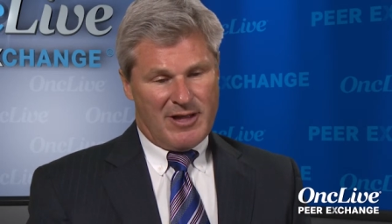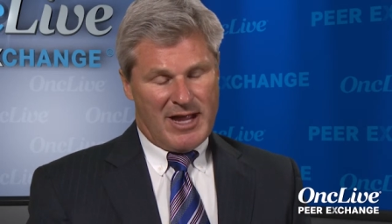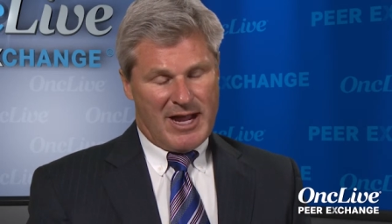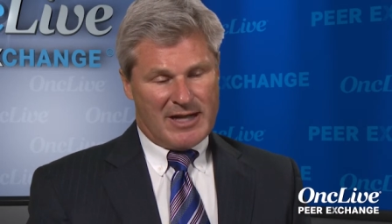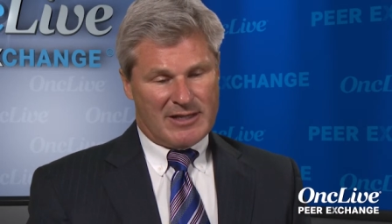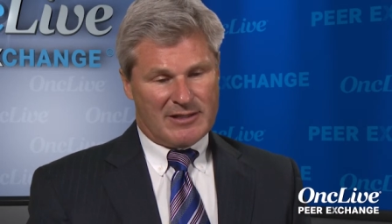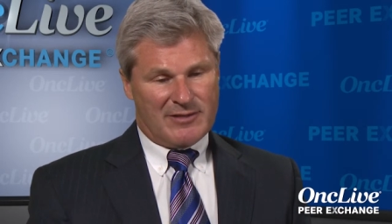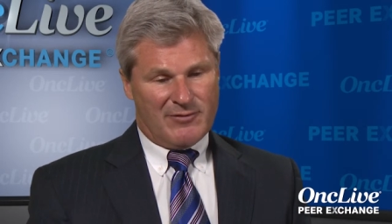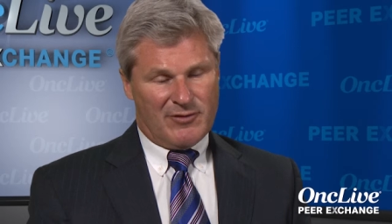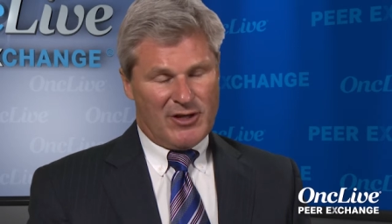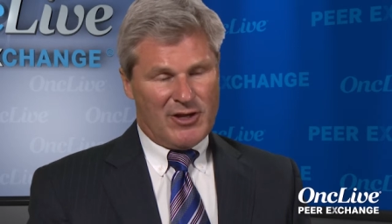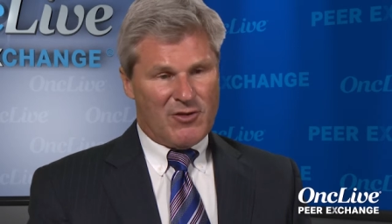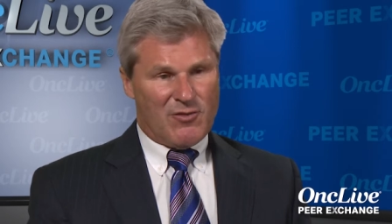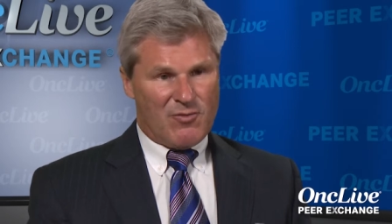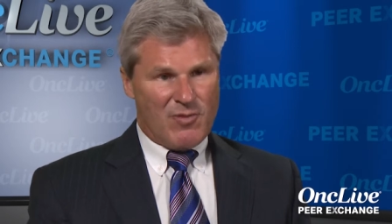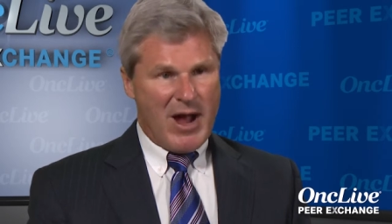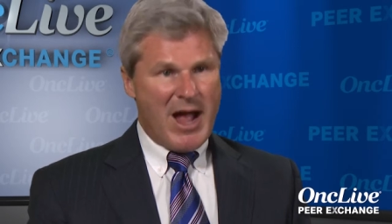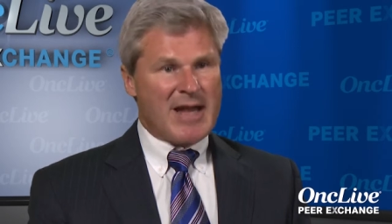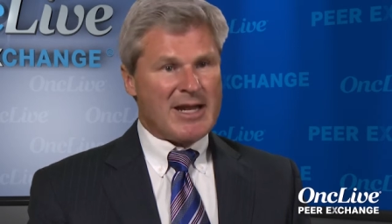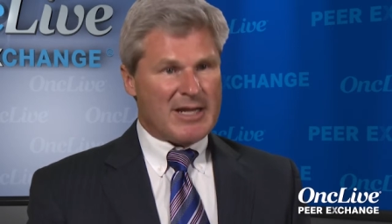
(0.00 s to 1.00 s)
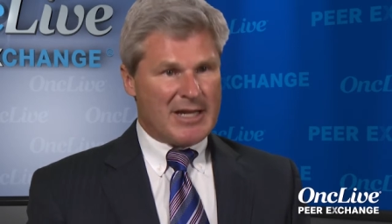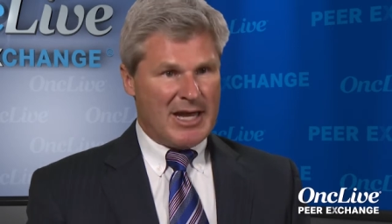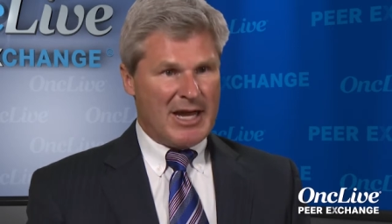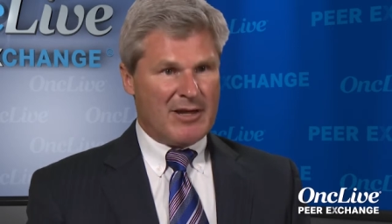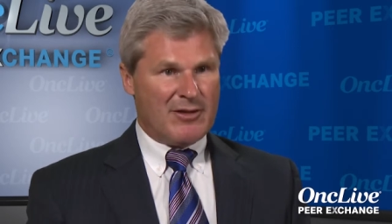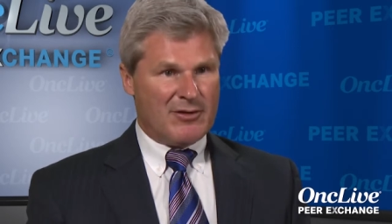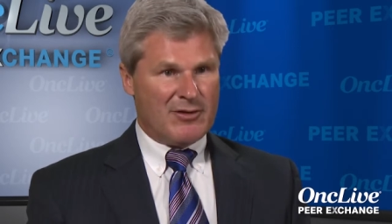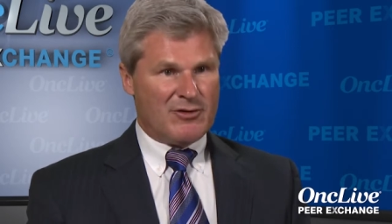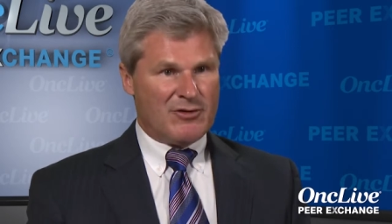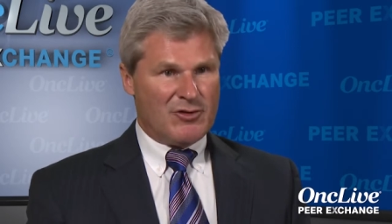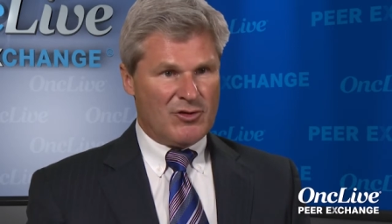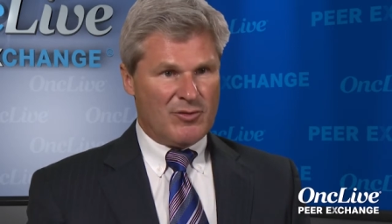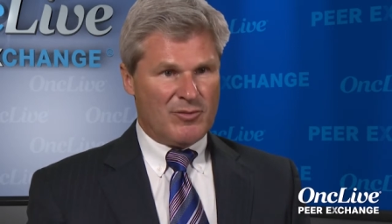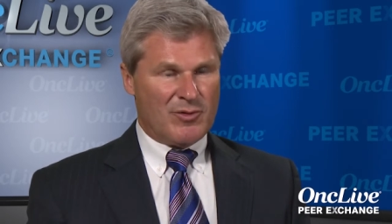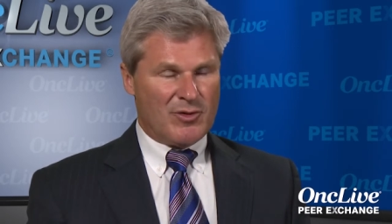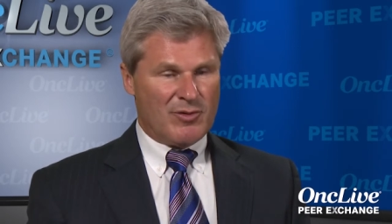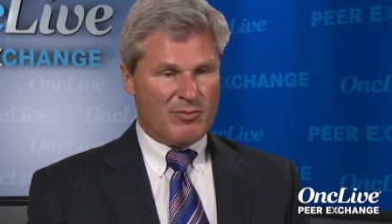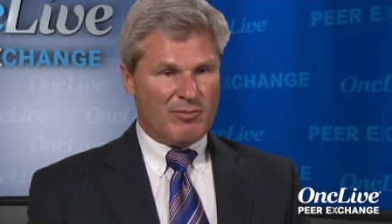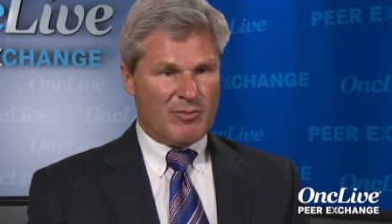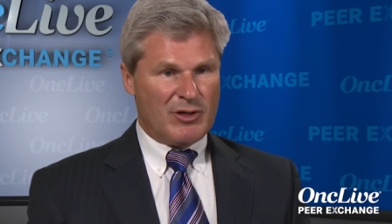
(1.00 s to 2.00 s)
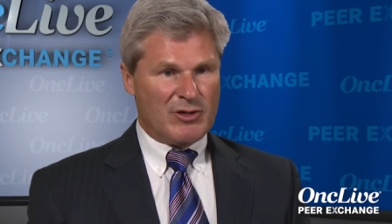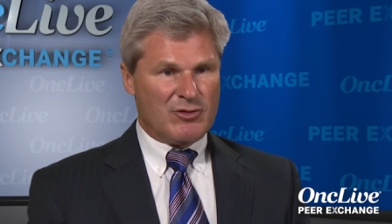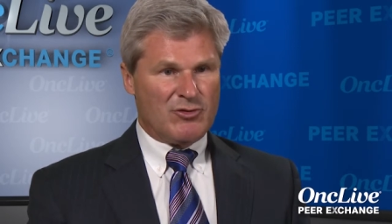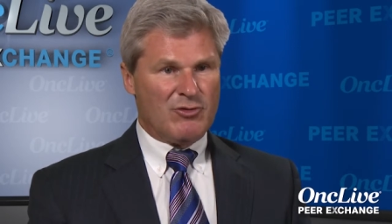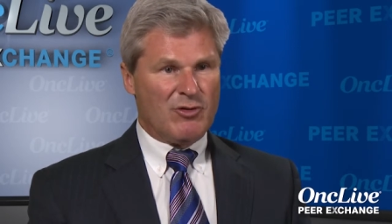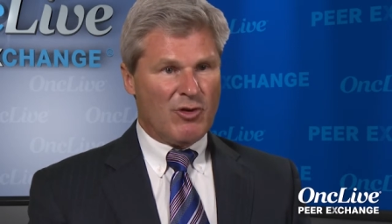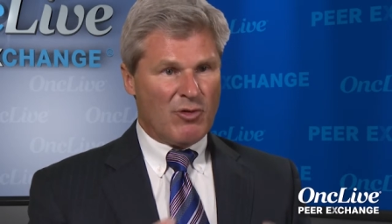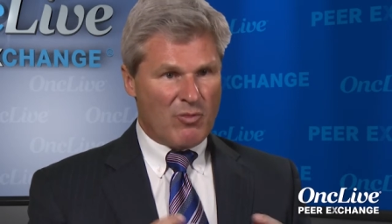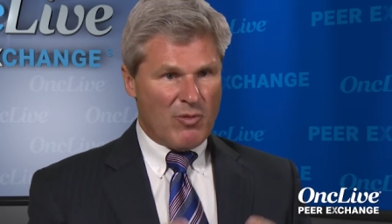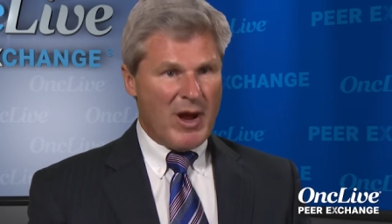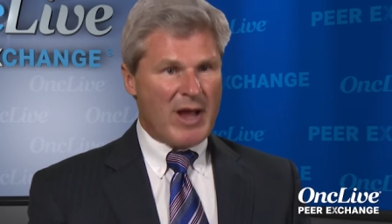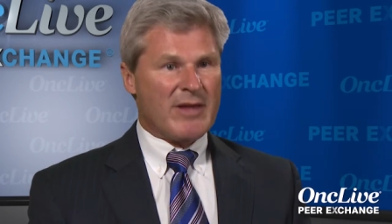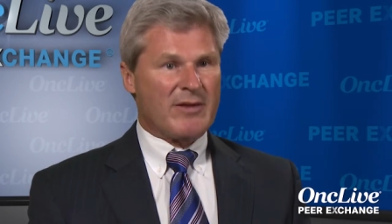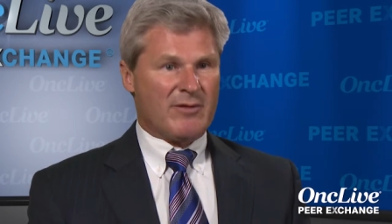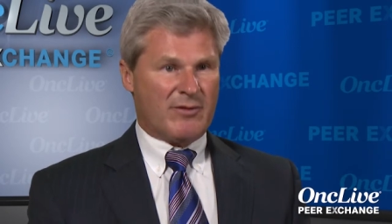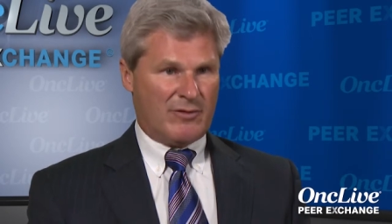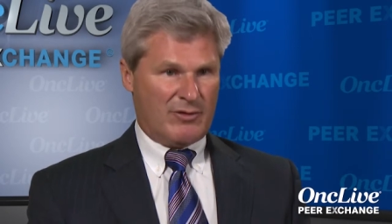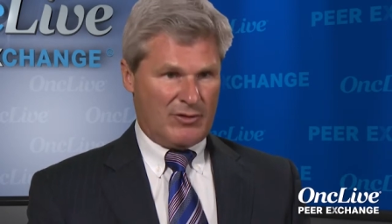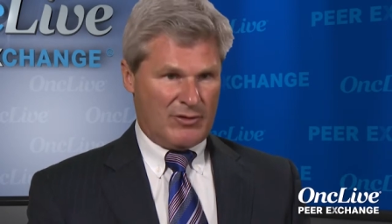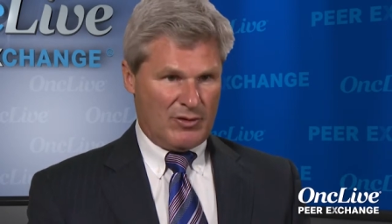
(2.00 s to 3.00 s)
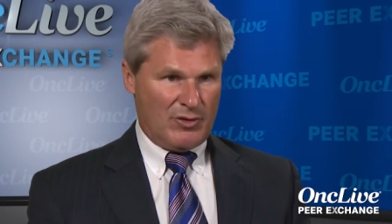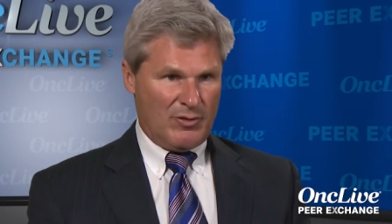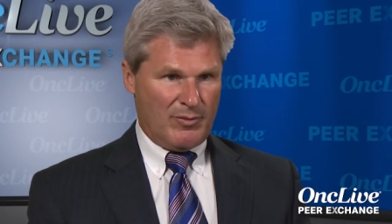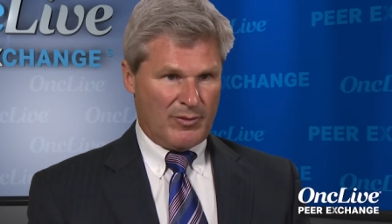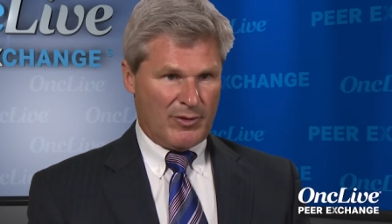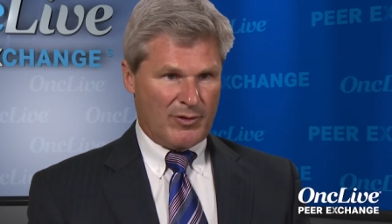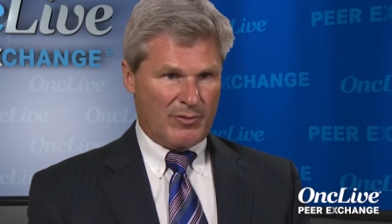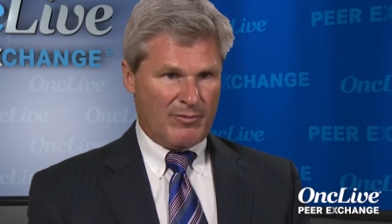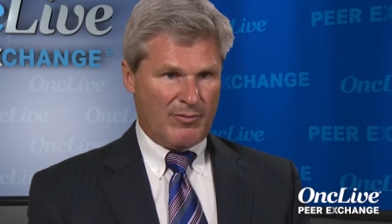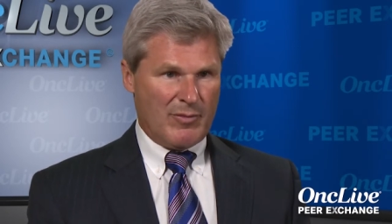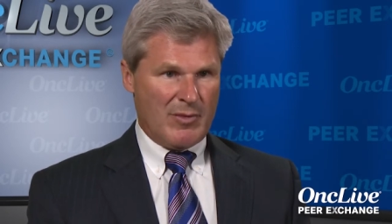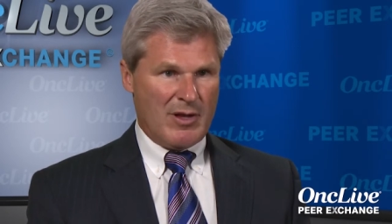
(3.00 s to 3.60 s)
actively eradicate the tumor, but to arrest the tumor